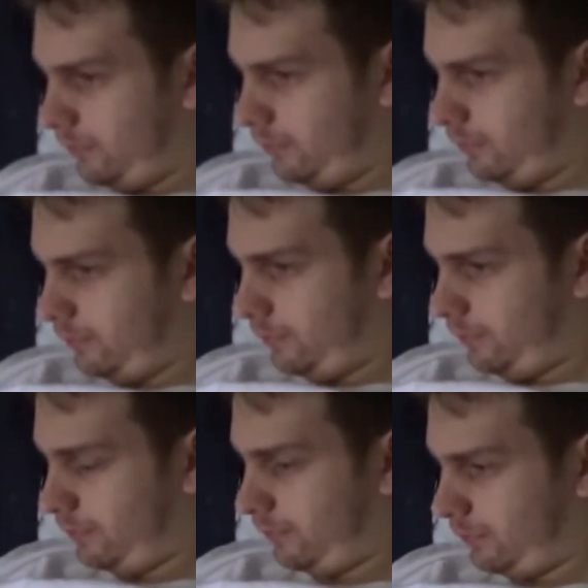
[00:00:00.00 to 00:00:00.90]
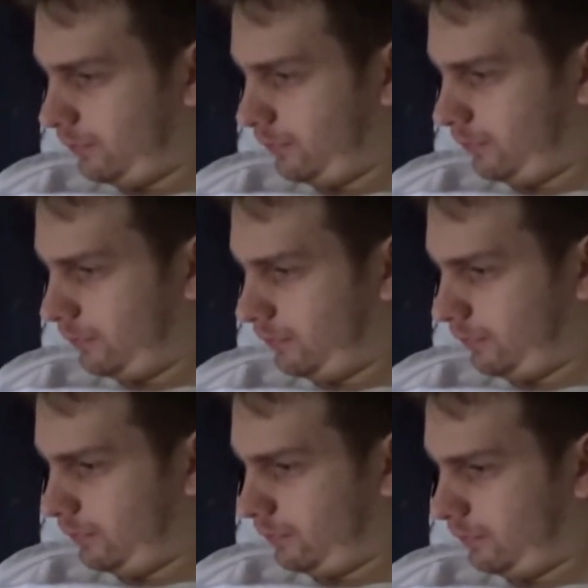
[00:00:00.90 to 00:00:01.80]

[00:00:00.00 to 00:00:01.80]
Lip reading: [no speech]